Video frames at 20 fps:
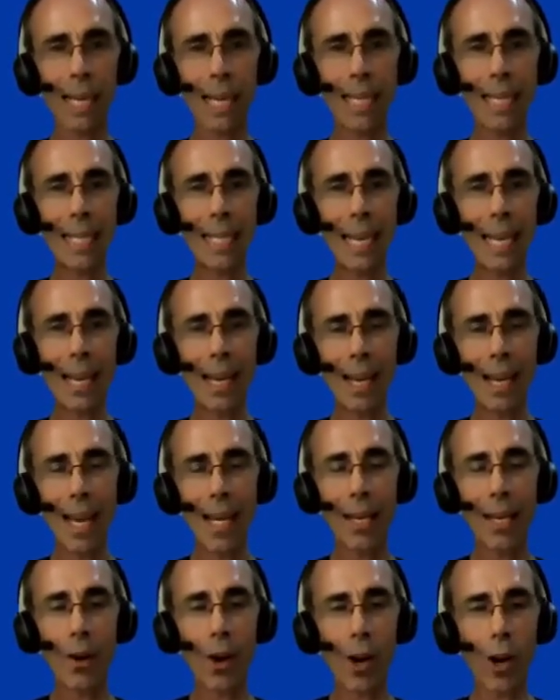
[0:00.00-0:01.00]
And
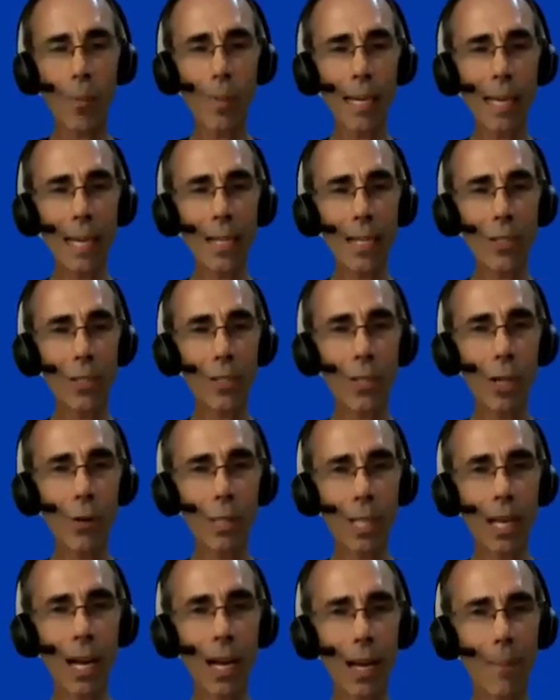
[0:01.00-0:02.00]
Army has
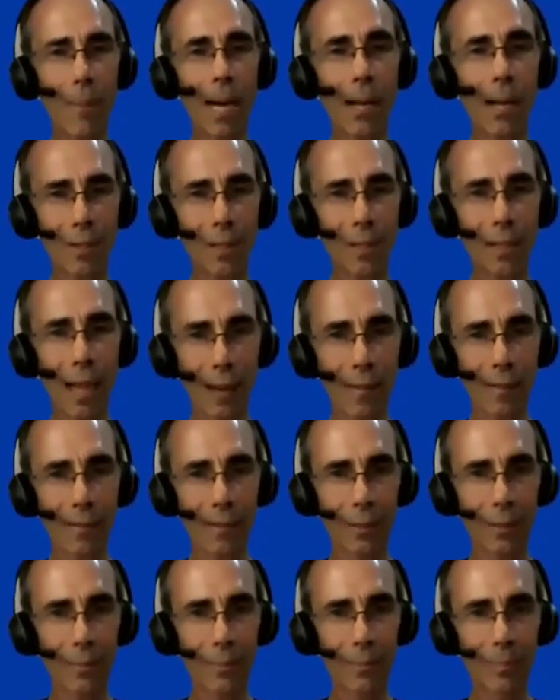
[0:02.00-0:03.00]
no timeouts left.
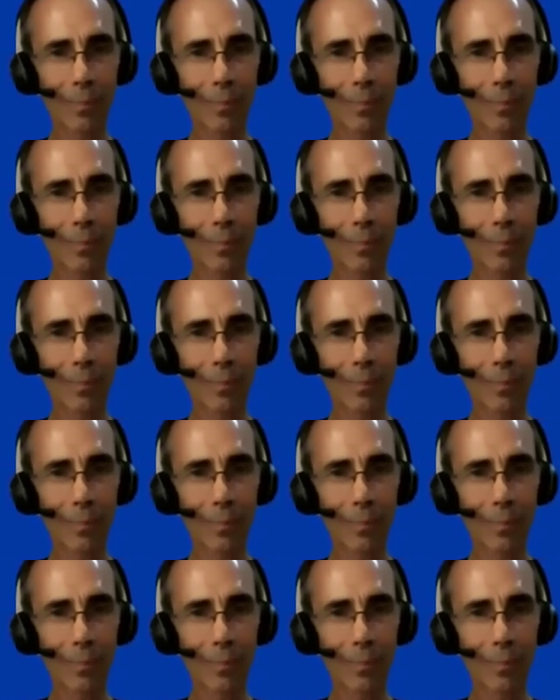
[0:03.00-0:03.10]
